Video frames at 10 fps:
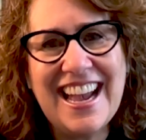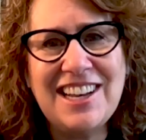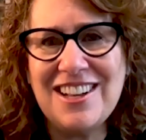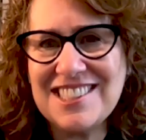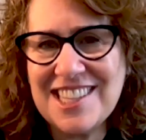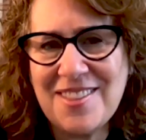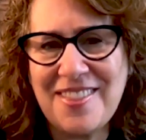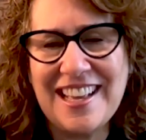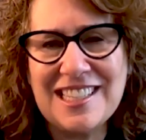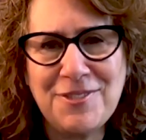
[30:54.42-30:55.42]
and also
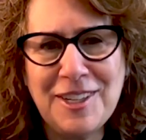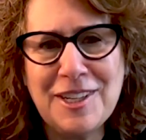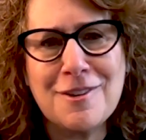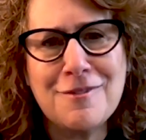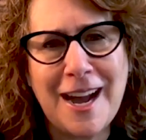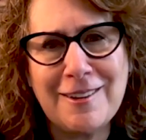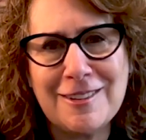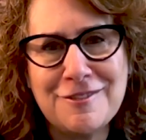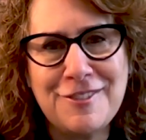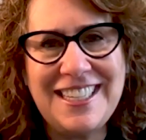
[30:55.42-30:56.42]
thanks for your
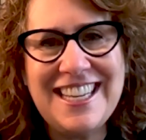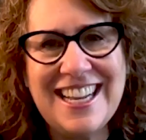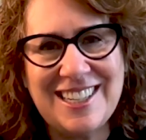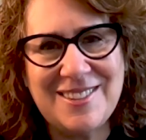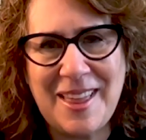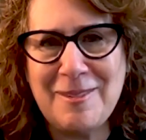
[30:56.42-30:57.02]
viral video. That